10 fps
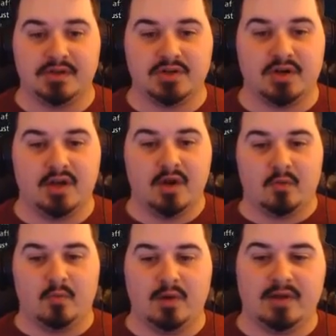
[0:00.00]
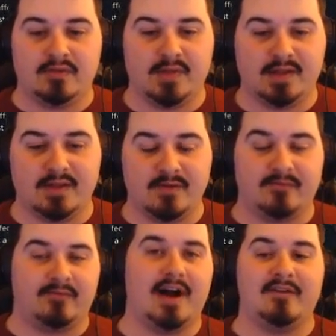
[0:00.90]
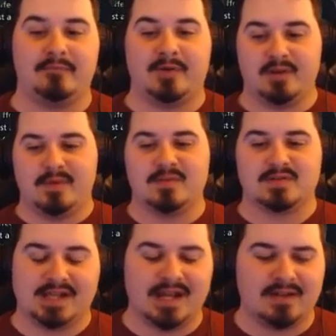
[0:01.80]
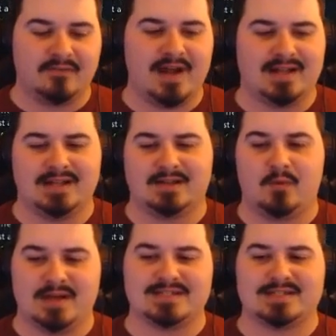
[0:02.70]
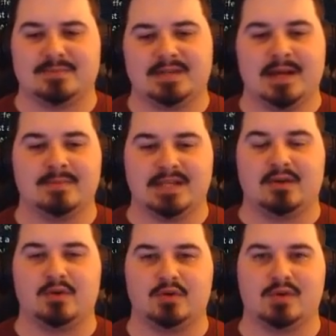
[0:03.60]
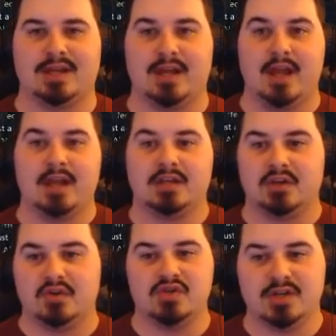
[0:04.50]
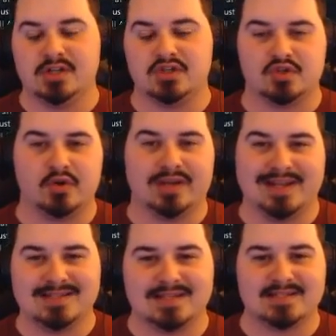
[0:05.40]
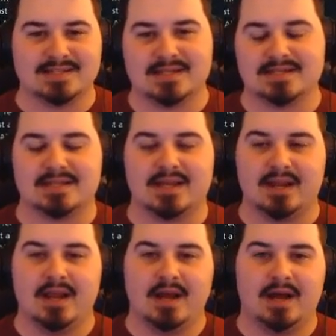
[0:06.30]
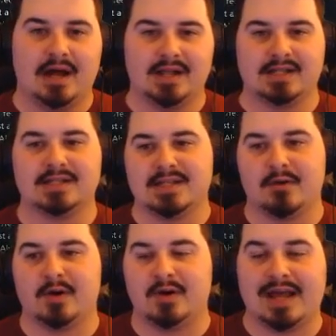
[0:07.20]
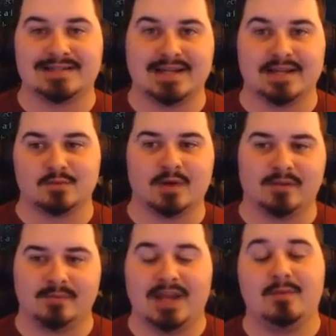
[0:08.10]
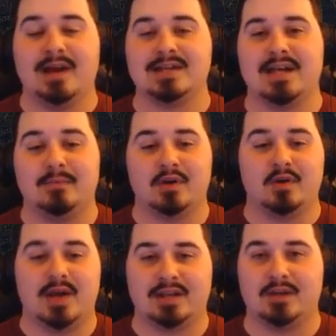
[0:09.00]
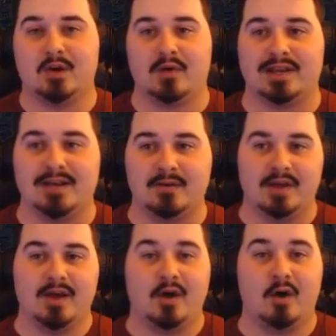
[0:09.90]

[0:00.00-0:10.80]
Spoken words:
the dungeon with another 5 party members. I like the fact that quests sometimes take you to like dungeons or certain instances, and I like that TERA has that as well. Anyway guys, I'm gonna go ahead and go right now.